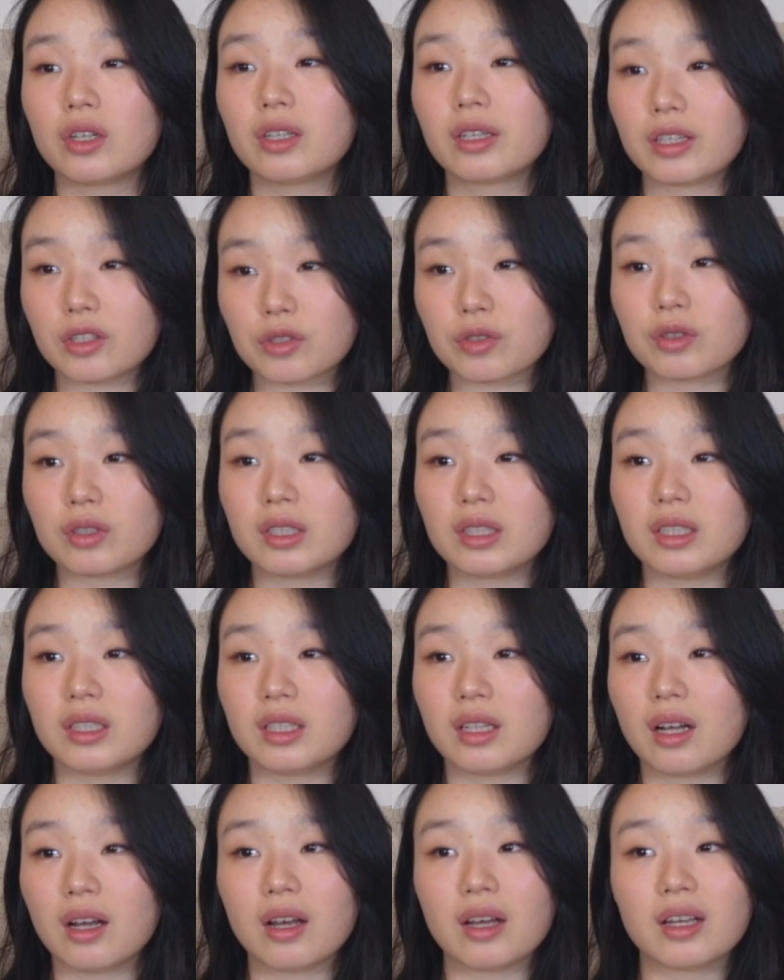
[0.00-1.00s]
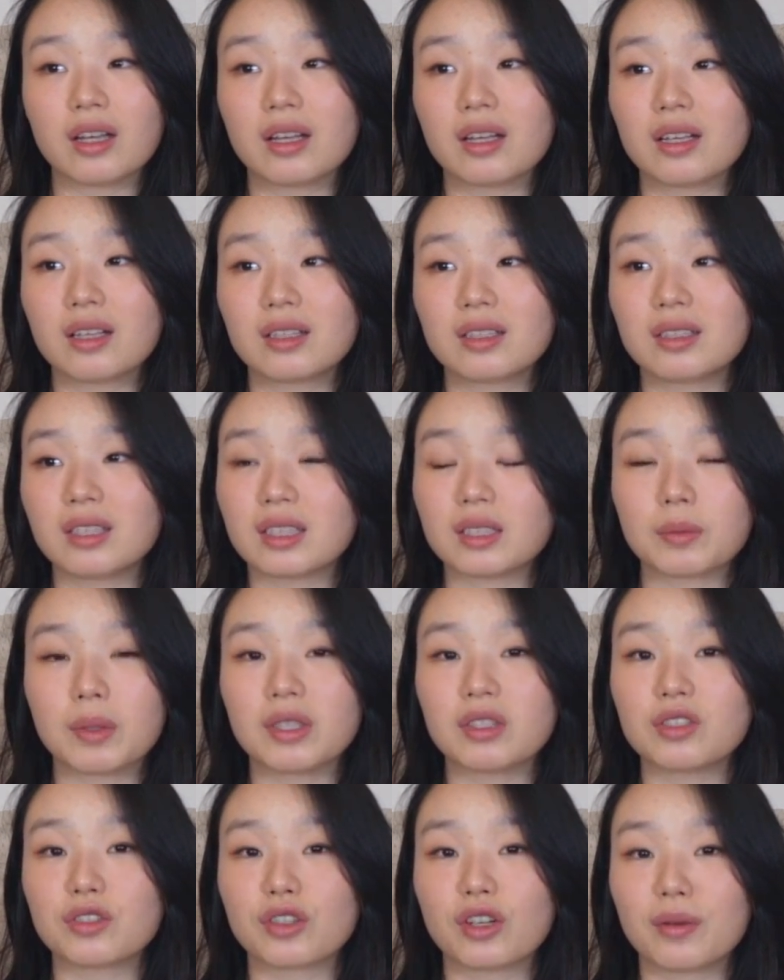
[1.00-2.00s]
literally like 6
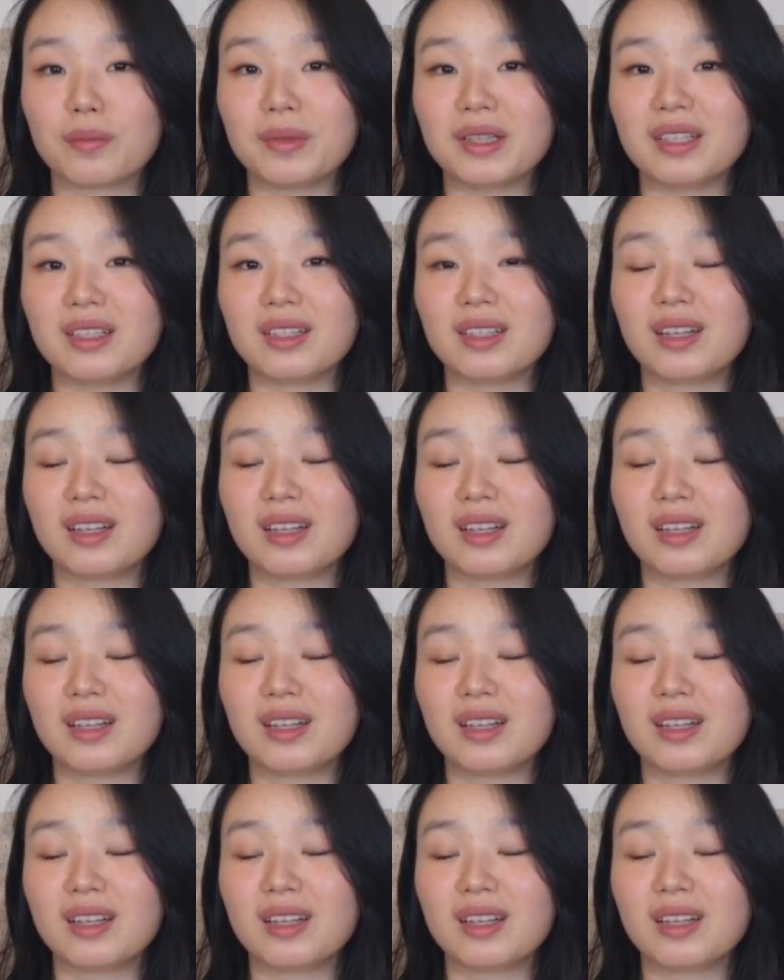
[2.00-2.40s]
months to come in.